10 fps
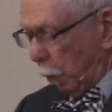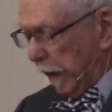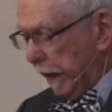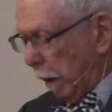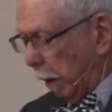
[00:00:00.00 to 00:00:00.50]

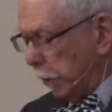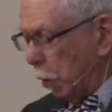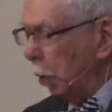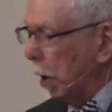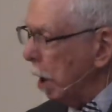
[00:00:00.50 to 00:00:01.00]
we are
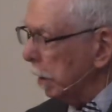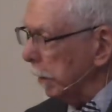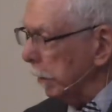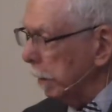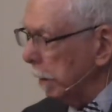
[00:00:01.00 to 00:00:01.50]
no longer
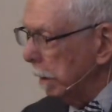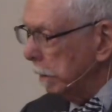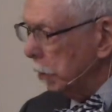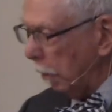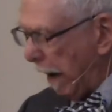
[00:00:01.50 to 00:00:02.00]

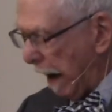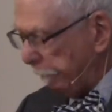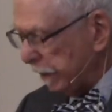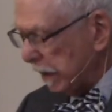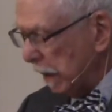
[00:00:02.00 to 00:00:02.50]

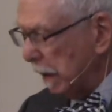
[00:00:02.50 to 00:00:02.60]
trapped